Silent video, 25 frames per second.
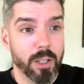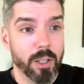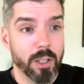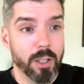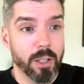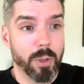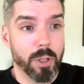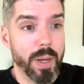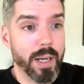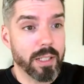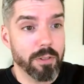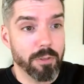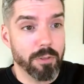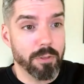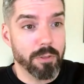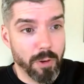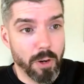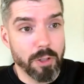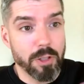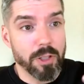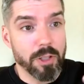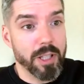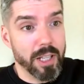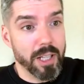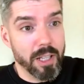this perspective
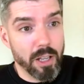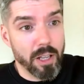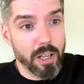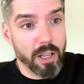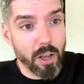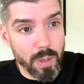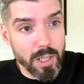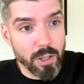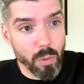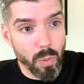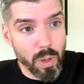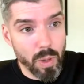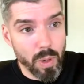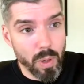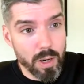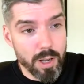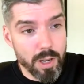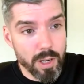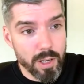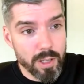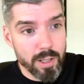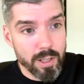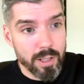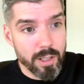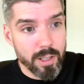first, then go read the
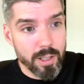word,